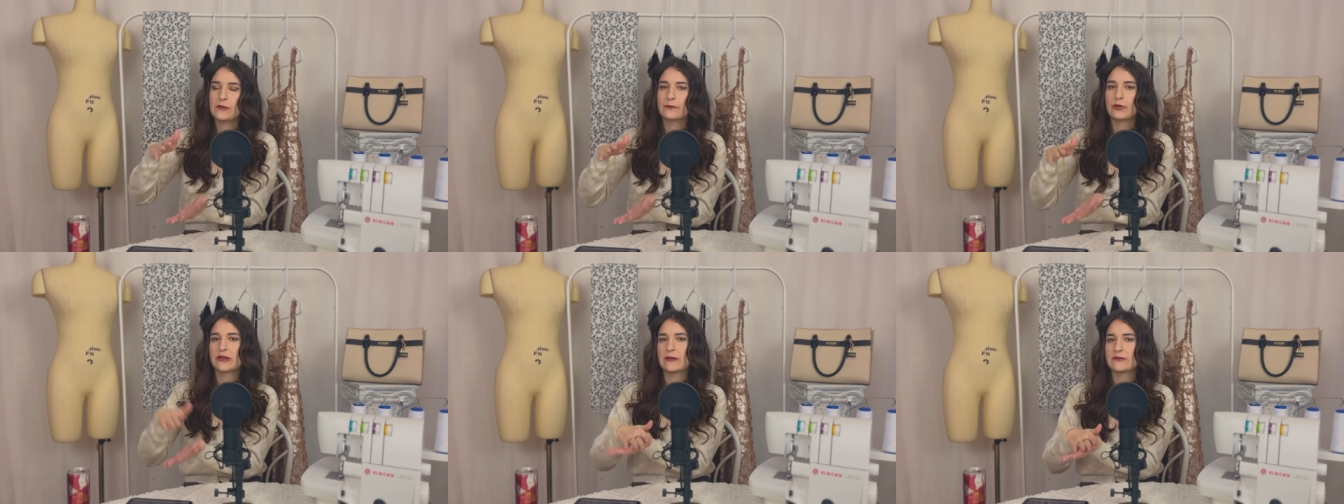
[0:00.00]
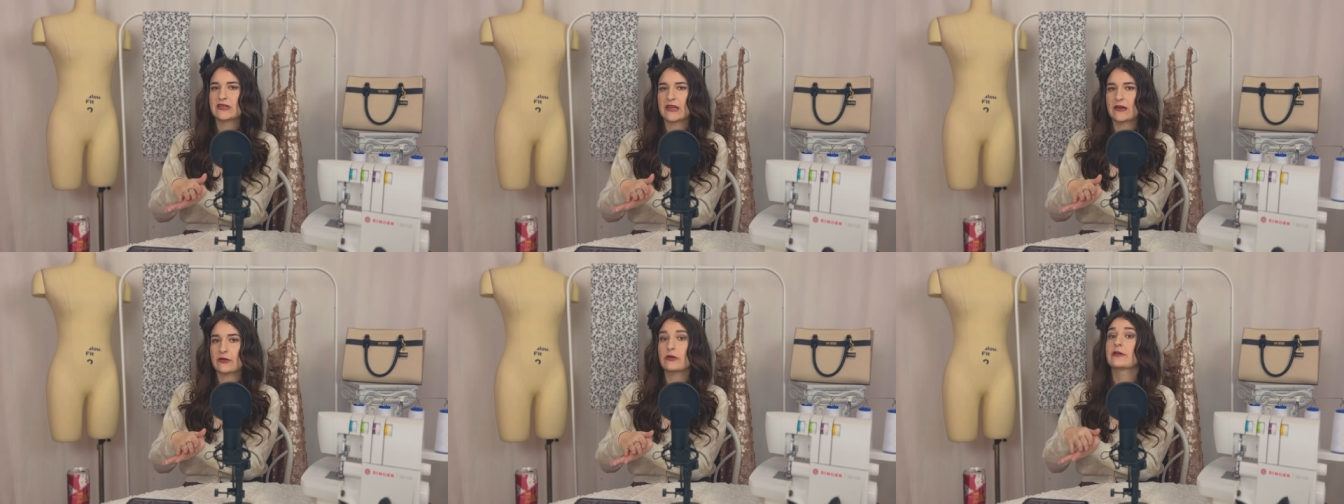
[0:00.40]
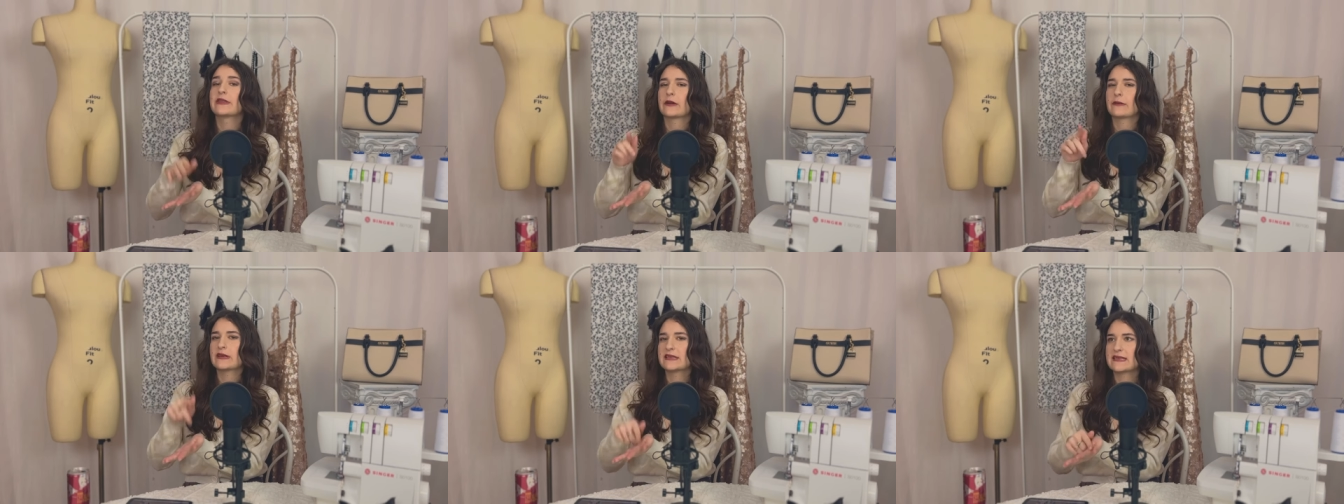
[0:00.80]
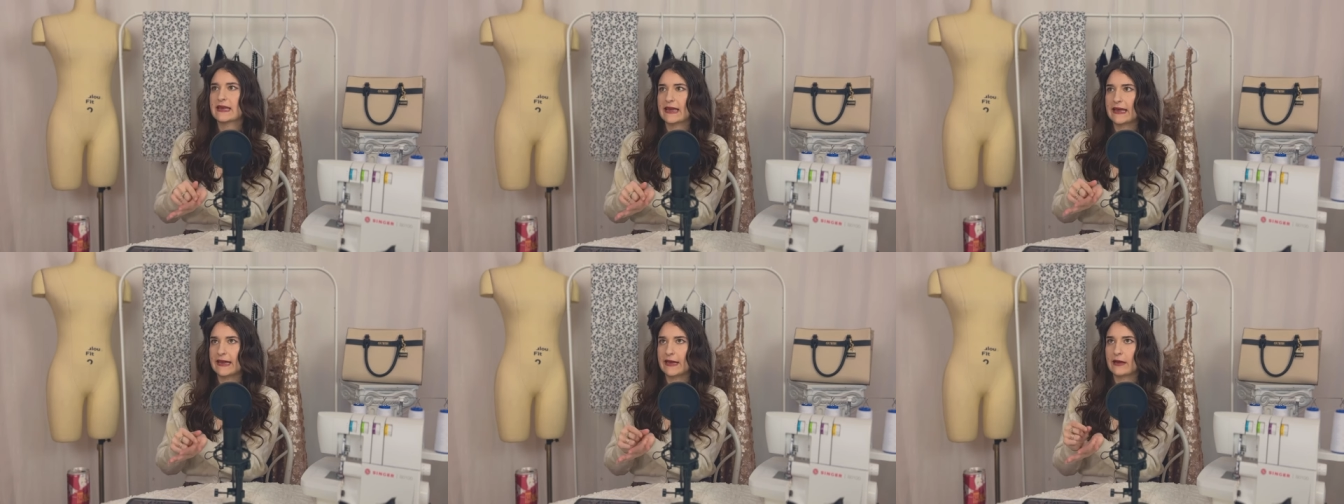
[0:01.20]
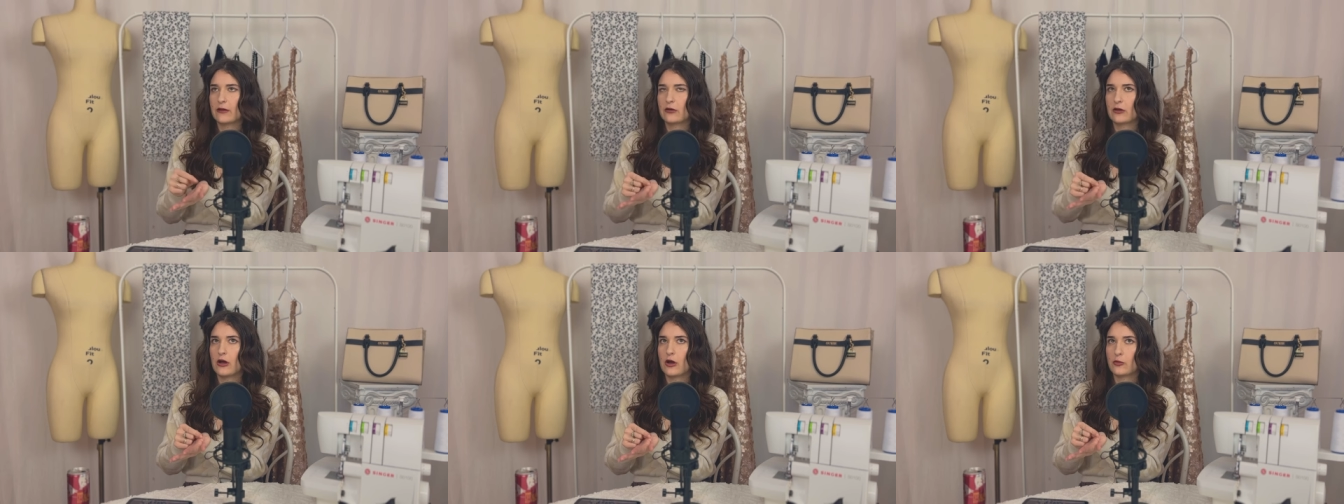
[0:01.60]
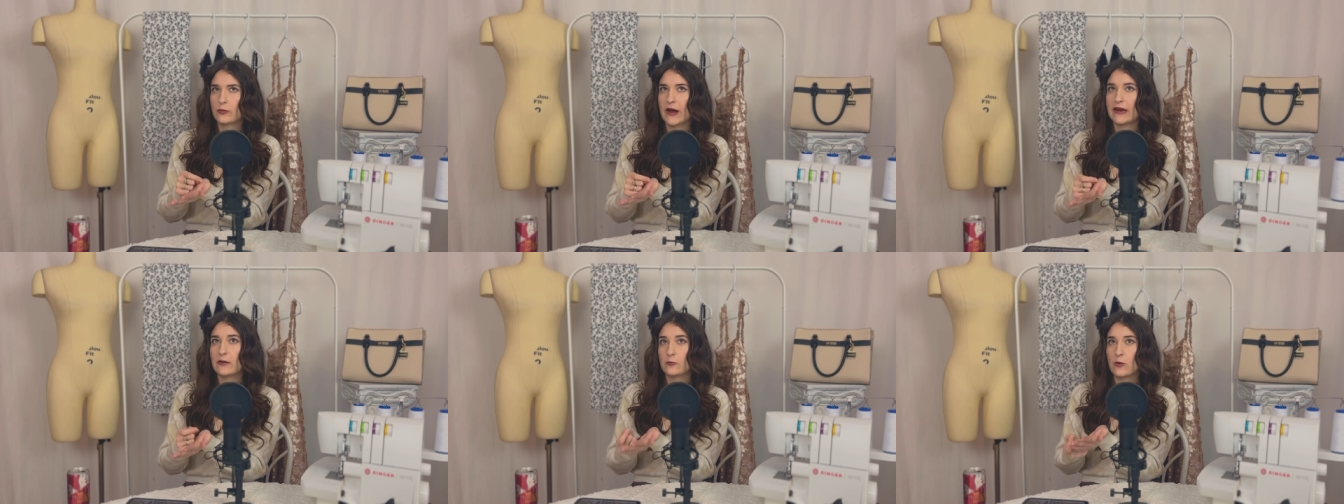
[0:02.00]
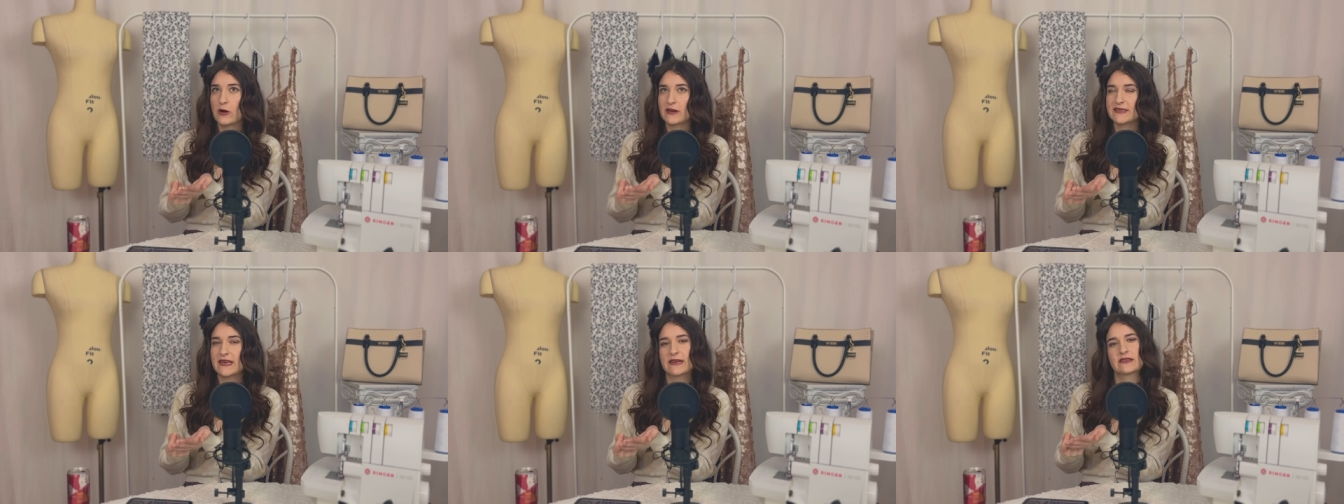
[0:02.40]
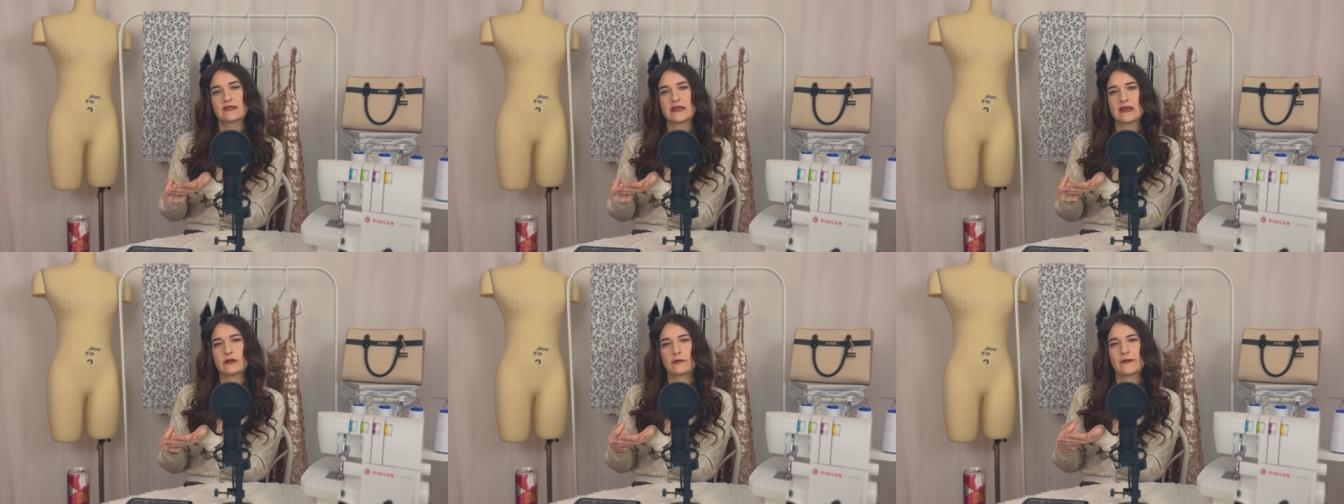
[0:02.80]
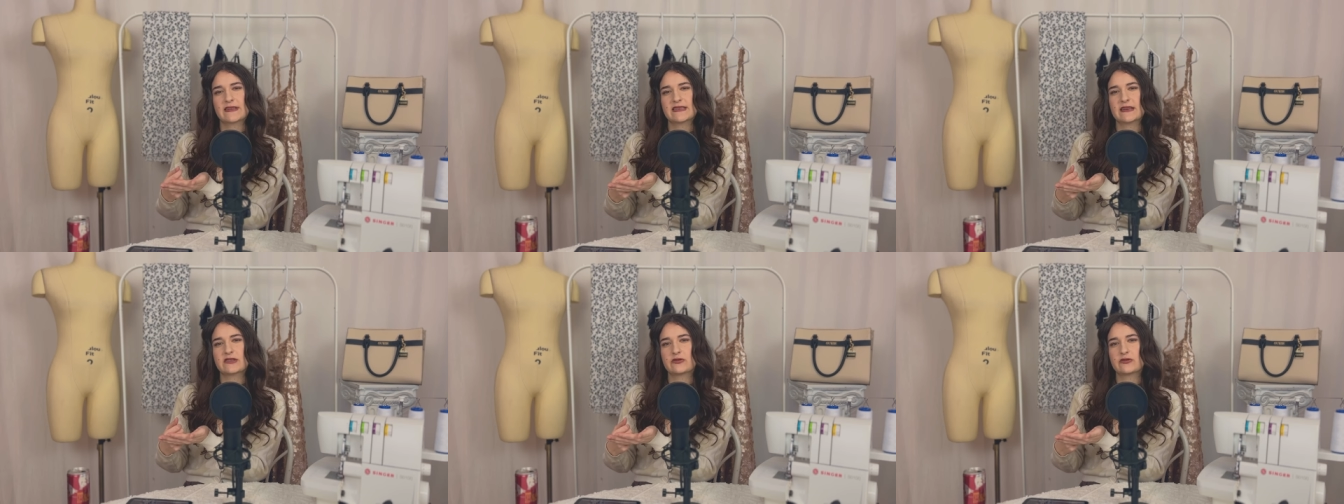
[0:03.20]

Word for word: put them together. There is a right and wrong side to the interfacing,